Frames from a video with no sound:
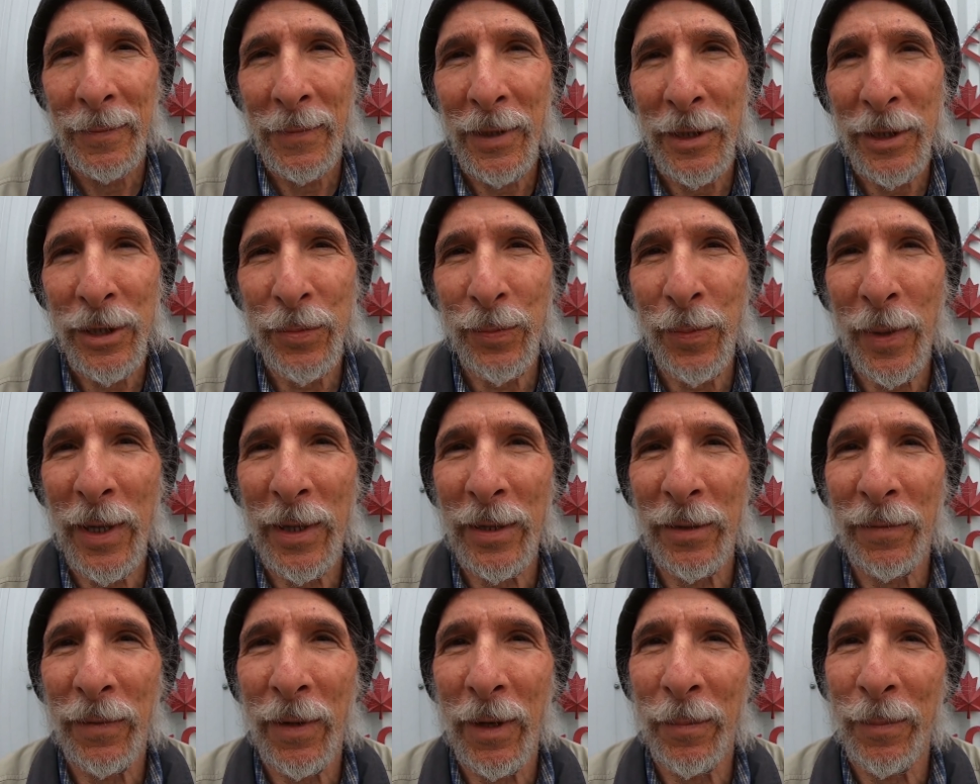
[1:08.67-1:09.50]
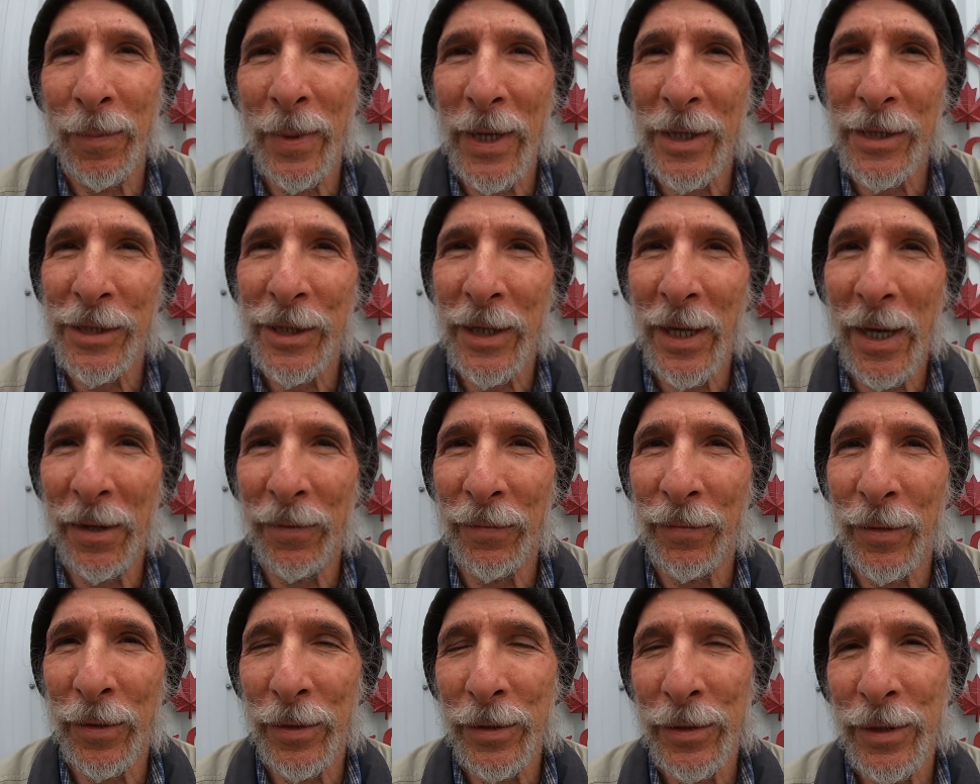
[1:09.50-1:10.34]
In spite of our best
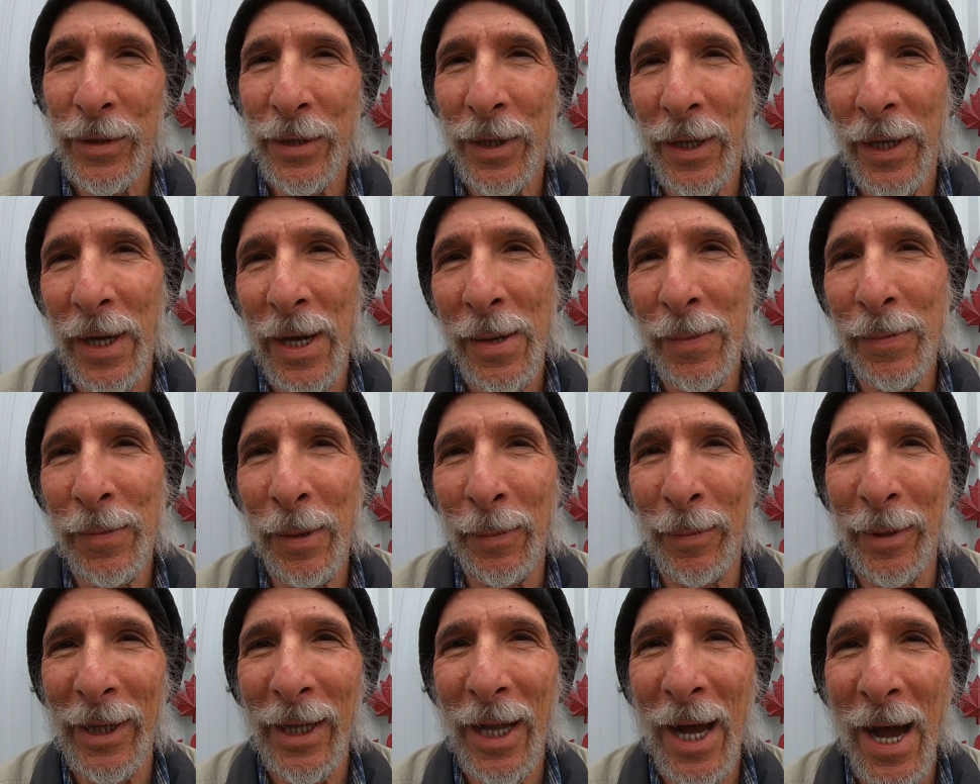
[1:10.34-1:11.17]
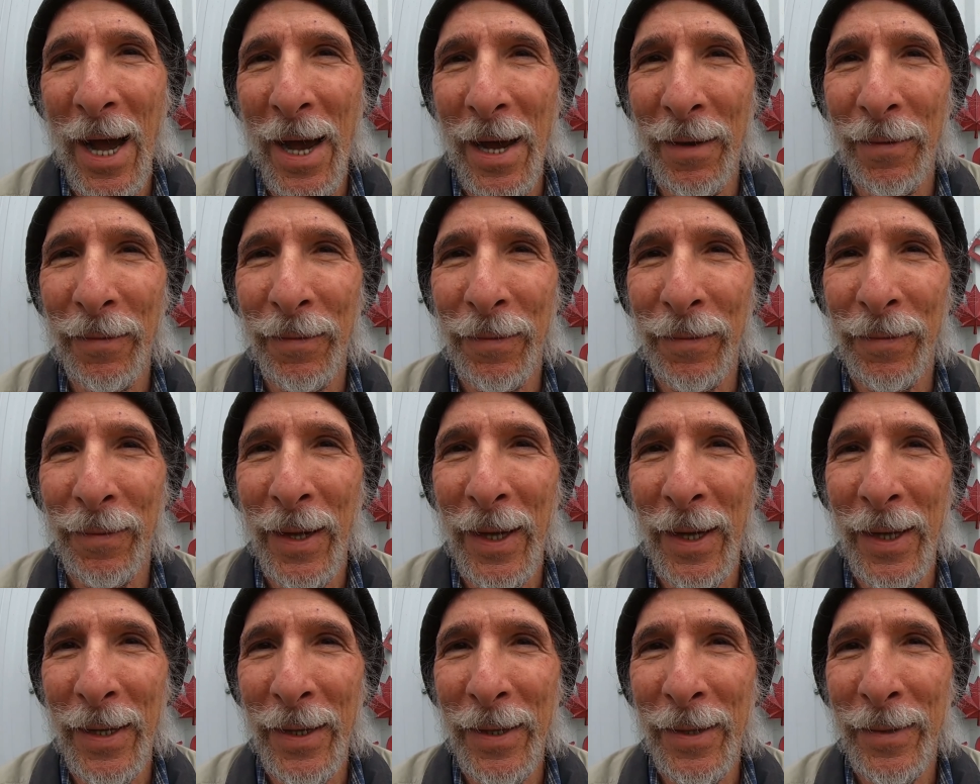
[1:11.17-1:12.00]
efforts to keep them alive,
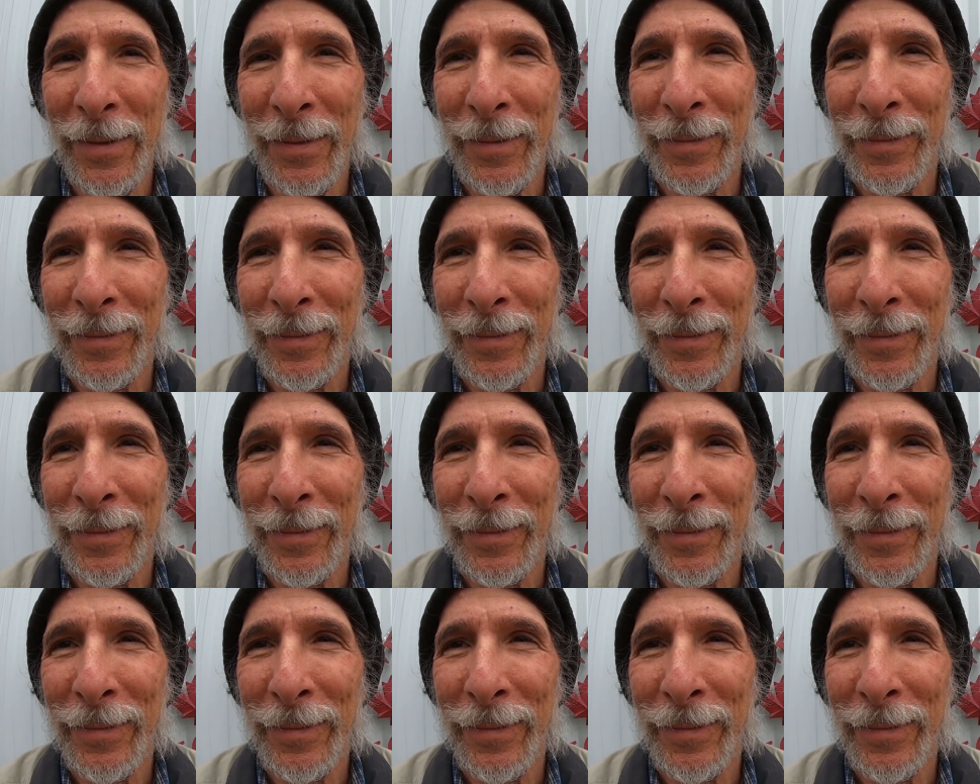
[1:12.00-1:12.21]
they